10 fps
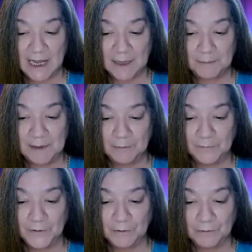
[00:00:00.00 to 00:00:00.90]
tag
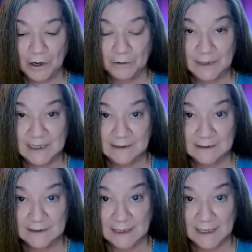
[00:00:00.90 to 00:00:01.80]
people for the wrong
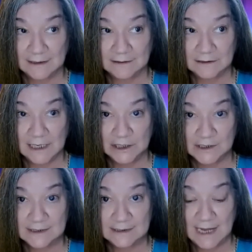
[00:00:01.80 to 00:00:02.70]
reasons, like they
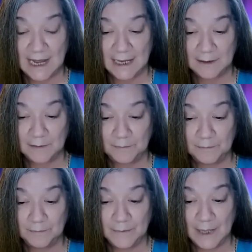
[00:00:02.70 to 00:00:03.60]
just tag
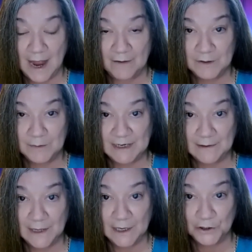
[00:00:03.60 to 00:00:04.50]

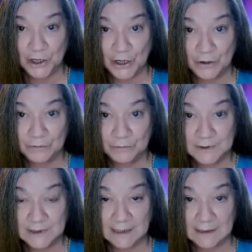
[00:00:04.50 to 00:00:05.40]
everybody they know
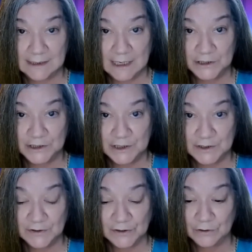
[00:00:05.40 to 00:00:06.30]
to get attention
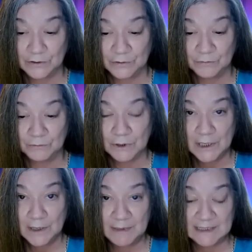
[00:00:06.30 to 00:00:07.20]
to their new
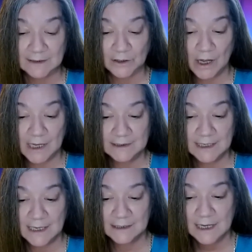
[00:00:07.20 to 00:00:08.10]
piece of
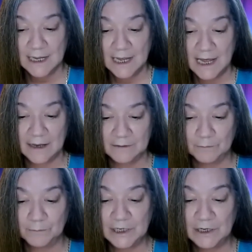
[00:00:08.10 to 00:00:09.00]
content.
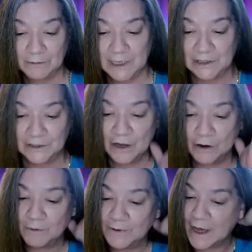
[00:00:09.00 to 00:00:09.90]
And we already know